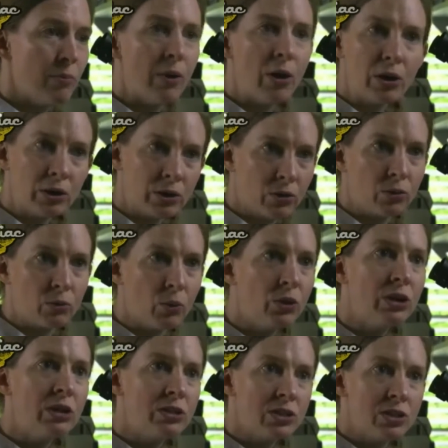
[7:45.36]
the bark or
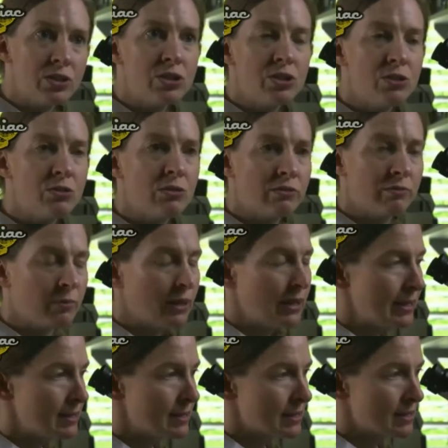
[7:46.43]
woody tissue of
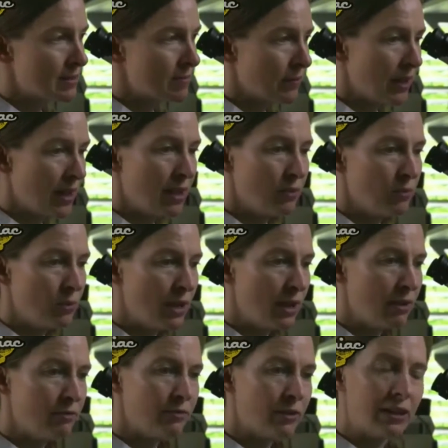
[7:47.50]
plants, and we
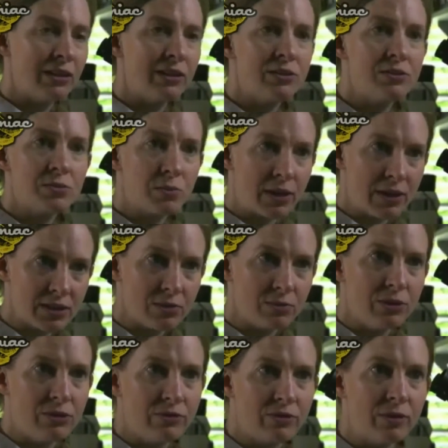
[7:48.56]
have phytoliths
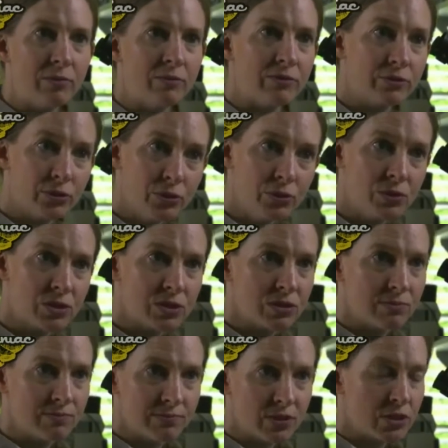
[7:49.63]
possibly from
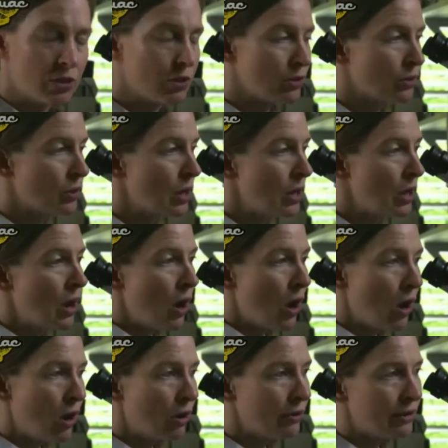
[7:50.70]
fruits. So
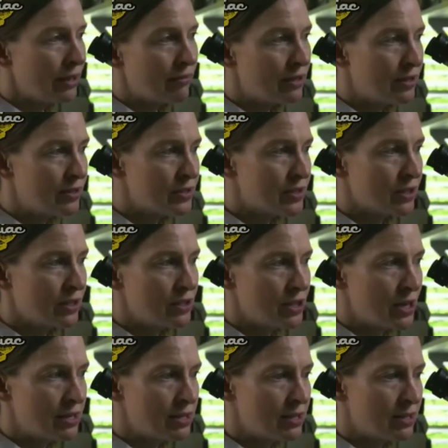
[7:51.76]
all the evidence
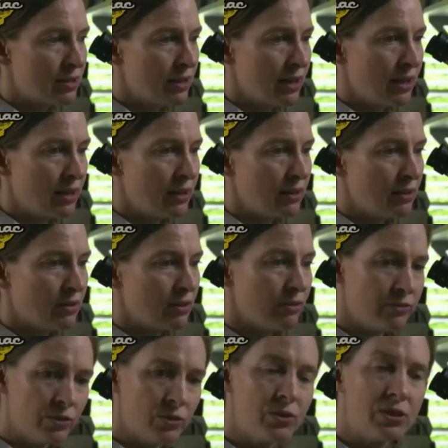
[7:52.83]
suggests that
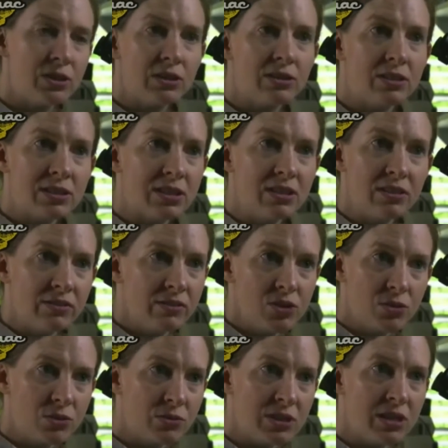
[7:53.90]
the foods that this
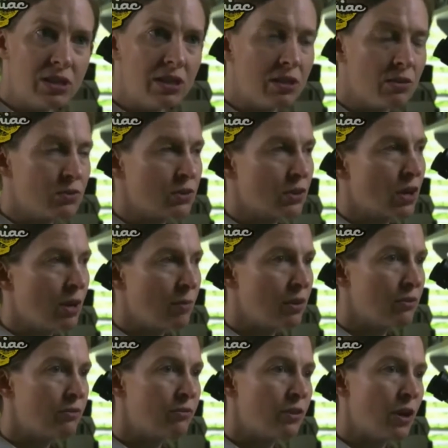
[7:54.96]
individual was eating was
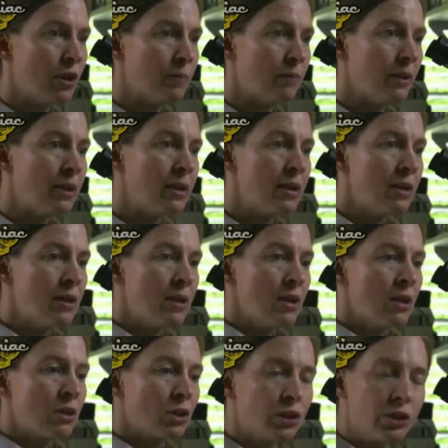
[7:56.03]
coming from
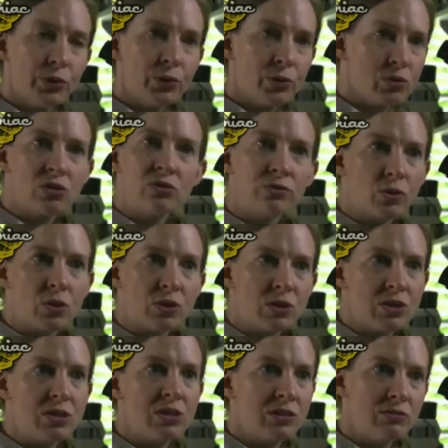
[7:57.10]
closed
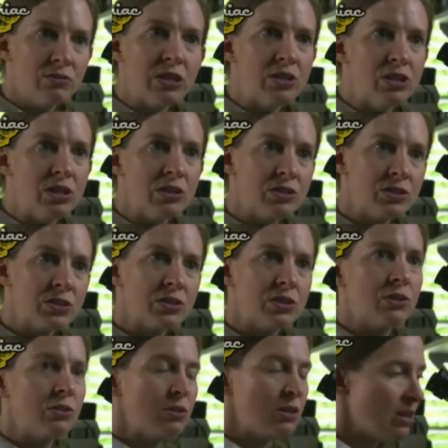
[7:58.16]
forested regions.
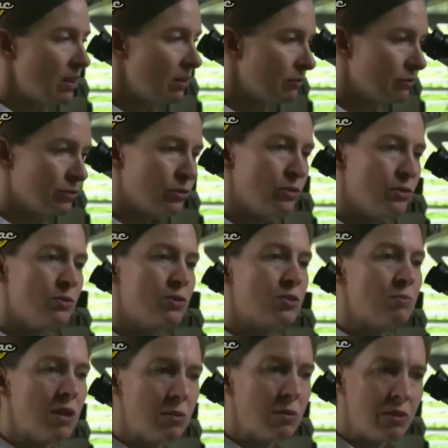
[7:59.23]
So eating
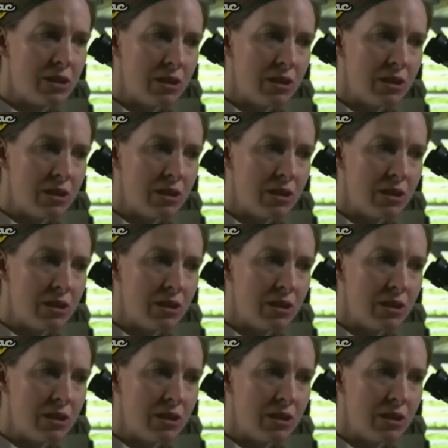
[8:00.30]
fruits,